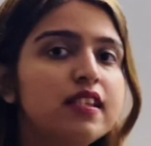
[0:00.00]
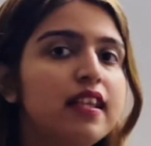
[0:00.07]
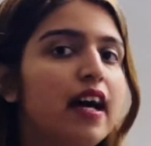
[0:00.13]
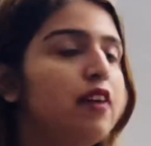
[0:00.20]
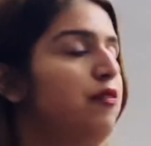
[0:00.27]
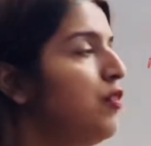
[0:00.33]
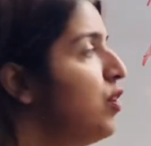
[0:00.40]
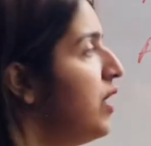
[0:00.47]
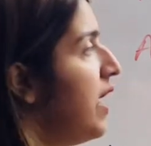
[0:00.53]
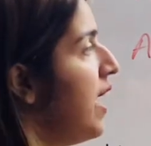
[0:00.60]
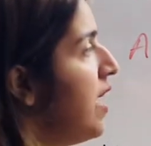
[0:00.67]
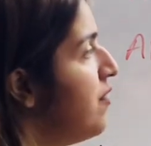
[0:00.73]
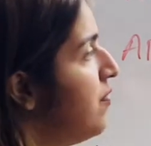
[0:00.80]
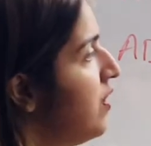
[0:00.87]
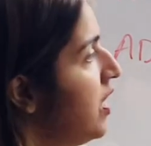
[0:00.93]
that for
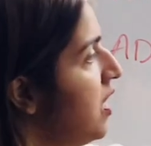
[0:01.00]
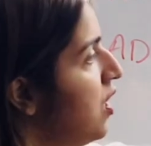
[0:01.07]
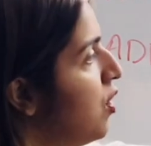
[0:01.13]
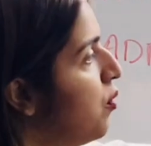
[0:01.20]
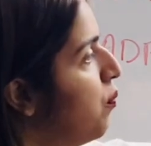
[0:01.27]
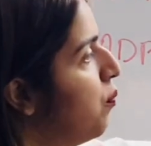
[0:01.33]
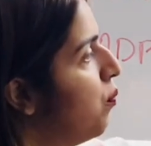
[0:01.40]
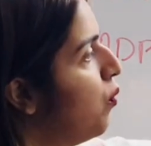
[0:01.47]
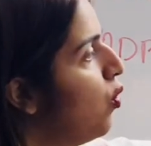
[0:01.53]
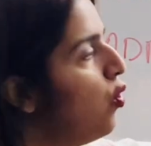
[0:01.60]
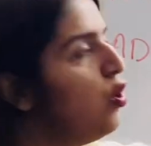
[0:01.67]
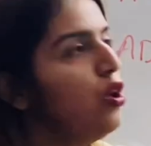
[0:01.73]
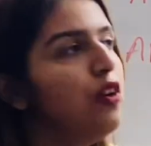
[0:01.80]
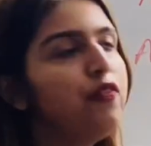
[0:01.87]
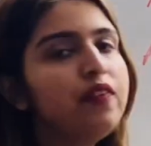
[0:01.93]
every
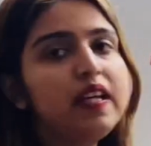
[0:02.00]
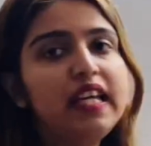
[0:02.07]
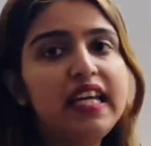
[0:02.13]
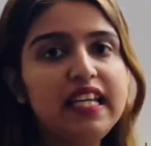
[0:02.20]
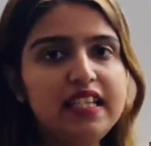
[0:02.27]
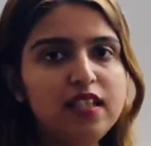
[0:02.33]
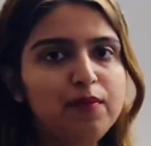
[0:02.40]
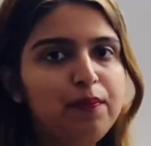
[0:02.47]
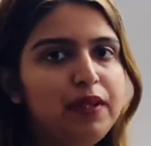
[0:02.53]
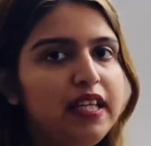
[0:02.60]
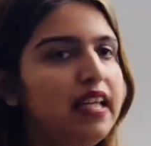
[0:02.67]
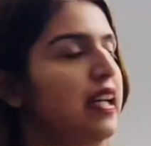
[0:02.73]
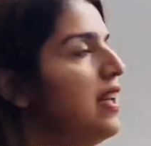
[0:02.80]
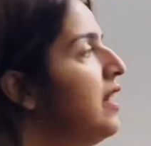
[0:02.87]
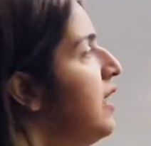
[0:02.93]
mole of
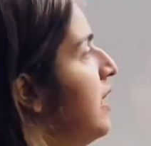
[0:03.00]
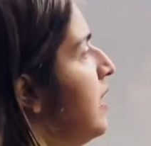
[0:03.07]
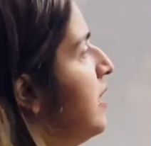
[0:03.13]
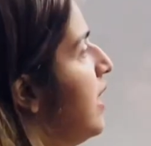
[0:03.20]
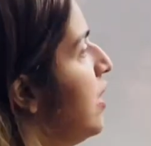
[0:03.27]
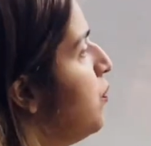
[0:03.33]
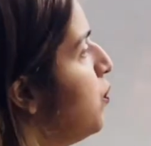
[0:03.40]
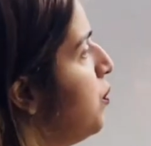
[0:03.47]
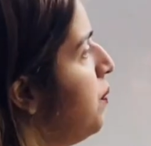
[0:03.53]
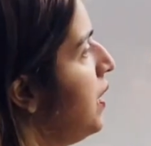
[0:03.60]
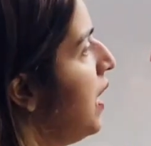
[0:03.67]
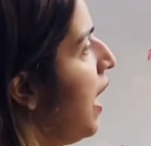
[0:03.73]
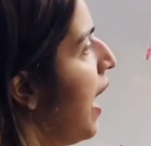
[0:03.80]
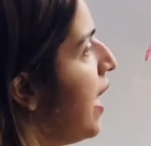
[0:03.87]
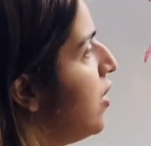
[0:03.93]
ATP that would be
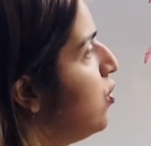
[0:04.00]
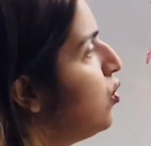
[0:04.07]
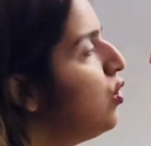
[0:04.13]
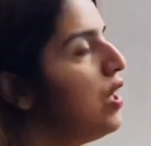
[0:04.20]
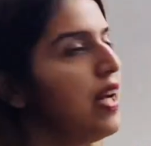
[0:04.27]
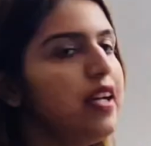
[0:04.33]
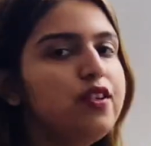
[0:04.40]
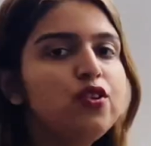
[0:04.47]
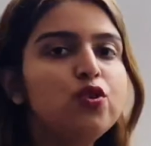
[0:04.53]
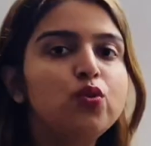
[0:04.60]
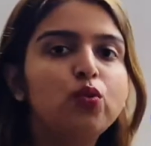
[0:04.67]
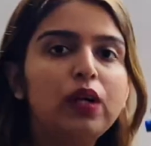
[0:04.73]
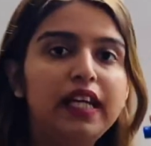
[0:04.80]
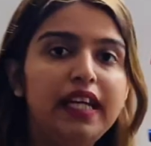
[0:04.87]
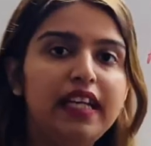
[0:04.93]
hydrolyzed
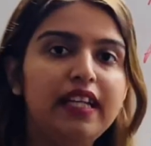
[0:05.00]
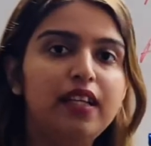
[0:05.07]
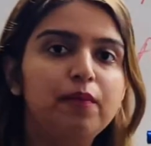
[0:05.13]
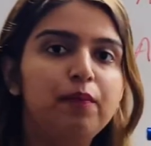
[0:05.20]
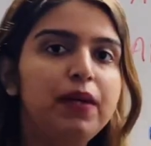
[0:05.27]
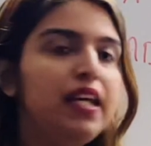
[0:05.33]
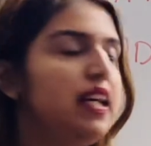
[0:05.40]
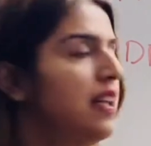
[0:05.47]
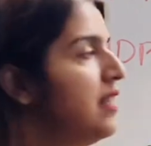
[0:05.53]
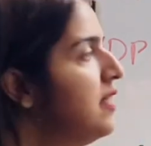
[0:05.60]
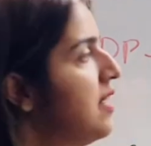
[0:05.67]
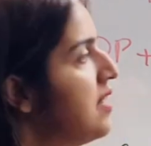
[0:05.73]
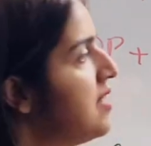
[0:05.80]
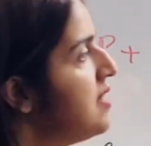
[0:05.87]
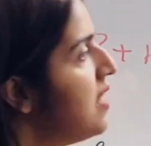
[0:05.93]
to ATP,
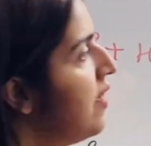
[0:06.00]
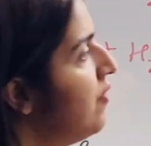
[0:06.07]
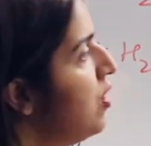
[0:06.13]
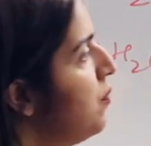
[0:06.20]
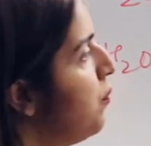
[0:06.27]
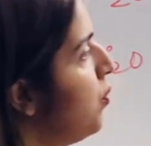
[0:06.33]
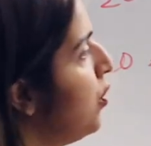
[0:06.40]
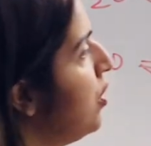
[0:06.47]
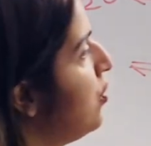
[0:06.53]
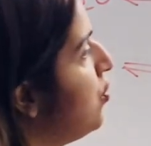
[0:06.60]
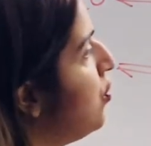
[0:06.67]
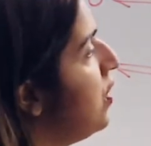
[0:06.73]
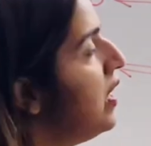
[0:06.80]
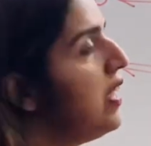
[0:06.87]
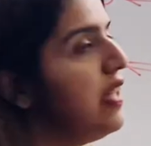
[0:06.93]

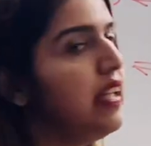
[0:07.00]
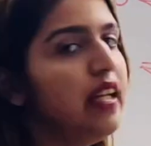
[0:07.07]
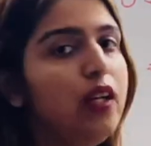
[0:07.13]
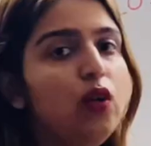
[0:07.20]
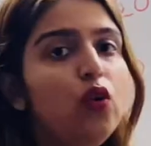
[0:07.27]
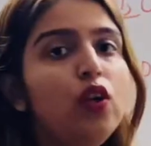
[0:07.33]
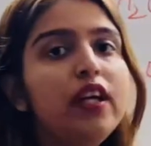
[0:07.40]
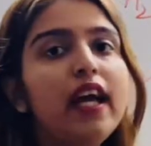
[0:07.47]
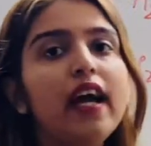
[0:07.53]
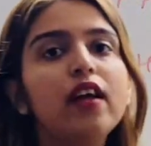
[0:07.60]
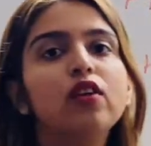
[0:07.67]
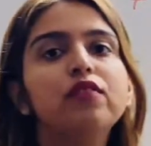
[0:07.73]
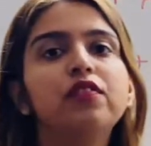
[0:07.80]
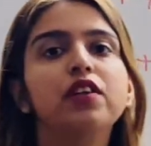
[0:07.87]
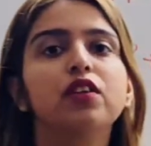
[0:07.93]
7.3
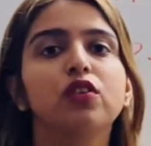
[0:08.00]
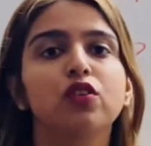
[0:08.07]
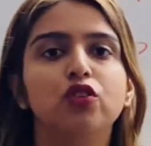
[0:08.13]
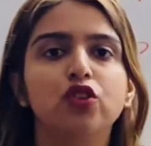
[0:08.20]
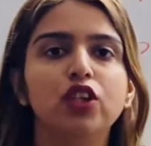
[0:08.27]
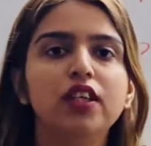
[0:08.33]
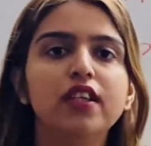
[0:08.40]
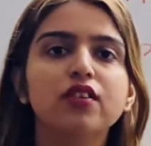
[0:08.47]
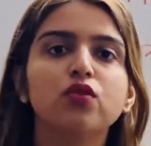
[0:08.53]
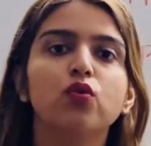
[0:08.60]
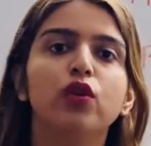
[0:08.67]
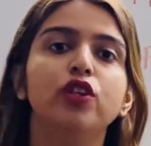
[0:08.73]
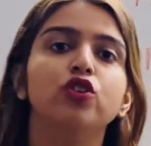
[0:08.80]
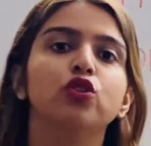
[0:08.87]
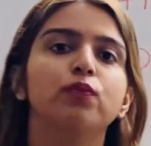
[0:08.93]
kilocal of energy is
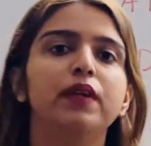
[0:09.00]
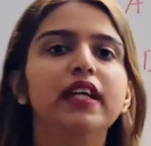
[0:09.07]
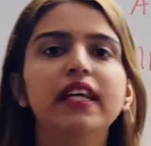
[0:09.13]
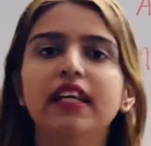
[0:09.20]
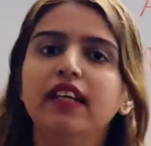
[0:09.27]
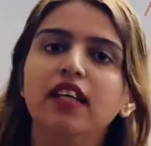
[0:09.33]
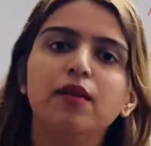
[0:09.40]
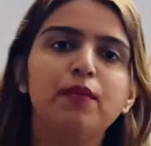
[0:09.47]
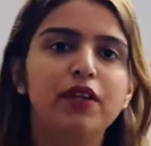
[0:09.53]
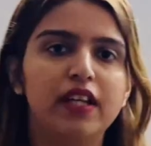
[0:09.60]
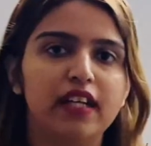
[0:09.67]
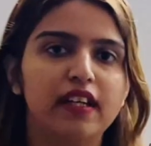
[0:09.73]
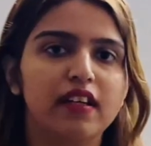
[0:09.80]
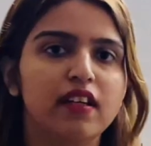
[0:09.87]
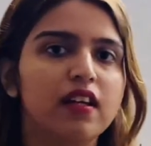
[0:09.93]
going to be
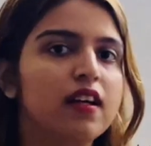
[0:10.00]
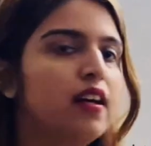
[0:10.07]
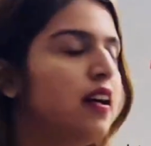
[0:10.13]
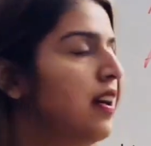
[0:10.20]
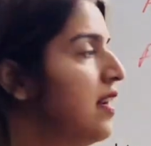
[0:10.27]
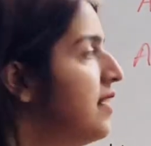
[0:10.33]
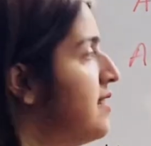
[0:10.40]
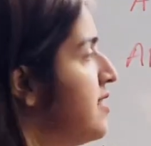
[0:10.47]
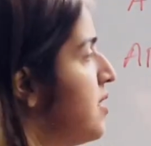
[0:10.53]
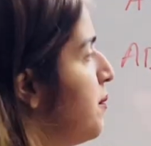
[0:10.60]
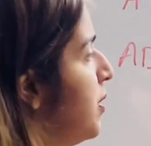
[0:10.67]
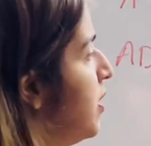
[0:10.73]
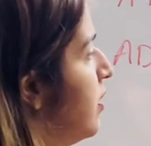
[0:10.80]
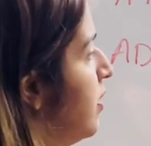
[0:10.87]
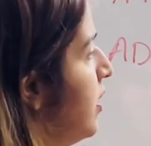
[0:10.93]
liberated.
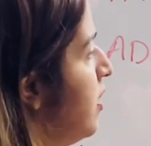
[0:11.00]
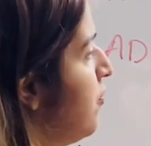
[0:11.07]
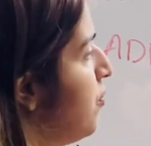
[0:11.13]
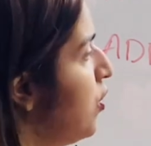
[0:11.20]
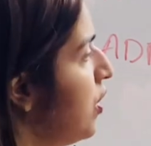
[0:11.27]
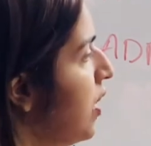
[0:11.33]
Similarly, for